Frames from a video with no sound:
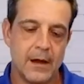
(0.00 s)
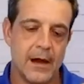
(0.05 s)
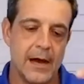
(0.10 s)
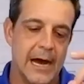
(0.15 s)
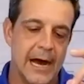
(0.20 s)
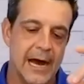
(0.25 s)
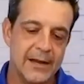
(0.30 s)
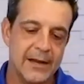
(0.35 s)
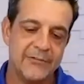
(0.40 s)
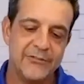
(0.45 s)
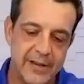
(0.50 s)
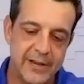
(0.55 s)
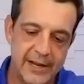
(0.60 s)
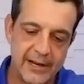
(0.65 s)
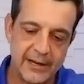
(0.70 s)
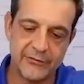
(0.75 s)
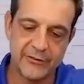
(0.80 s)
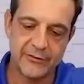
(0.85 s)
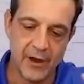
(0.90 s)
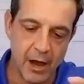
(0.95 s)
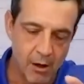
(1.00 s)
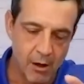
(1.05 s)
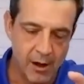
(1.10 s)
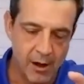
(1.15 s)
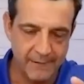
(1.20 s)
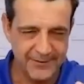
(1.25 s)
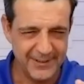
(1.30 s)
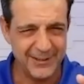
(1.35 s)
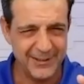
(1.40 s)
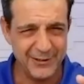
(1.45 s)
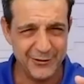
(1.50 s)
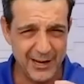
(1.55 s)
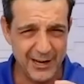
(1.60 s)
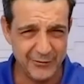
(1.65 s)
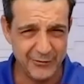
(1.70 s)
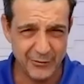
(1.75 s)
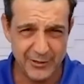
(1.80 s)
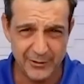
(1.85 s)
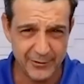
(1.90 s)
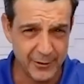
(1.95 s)
I say so often, you guys
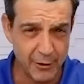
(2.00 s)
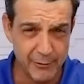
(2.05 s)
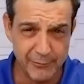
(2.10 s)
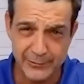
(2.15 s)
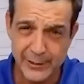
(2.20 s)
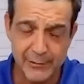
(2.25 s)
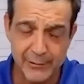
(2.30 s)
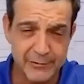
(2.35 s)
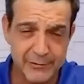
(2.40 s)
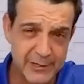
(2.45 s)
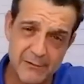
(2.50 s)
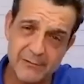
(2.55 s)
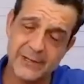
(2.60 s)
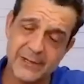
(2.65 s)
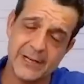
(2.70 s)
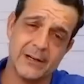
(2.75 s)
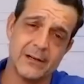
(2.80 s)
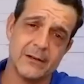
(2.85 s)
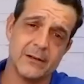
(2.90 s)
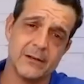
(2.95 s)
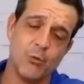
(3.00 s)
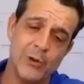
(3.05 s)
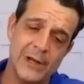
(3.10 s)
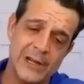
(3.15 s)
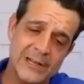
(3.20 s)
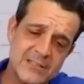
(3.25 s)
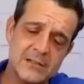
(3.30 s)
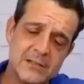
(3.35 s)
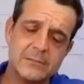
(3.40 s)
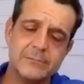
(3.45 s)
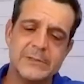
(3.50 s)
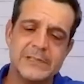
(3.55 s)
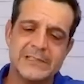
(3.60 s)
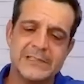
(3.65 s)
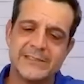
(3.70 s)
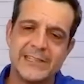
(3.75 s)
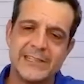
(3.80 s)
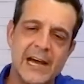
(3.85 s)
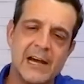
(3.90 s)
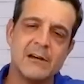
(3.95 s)
will hear it over and over and over again wisdom is
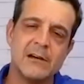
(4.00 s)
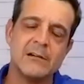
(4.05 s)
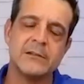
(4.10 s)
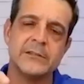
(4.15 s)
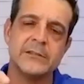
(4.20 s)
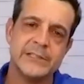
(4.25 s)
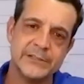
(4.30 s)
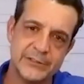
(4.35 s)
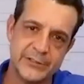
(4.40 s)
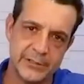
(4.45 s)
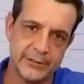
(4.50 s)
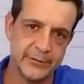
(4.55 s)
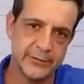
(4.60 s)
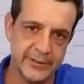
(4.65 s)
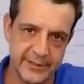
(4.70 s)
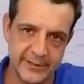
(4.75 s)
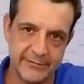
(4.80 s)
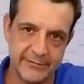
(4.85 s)
counterintuitive.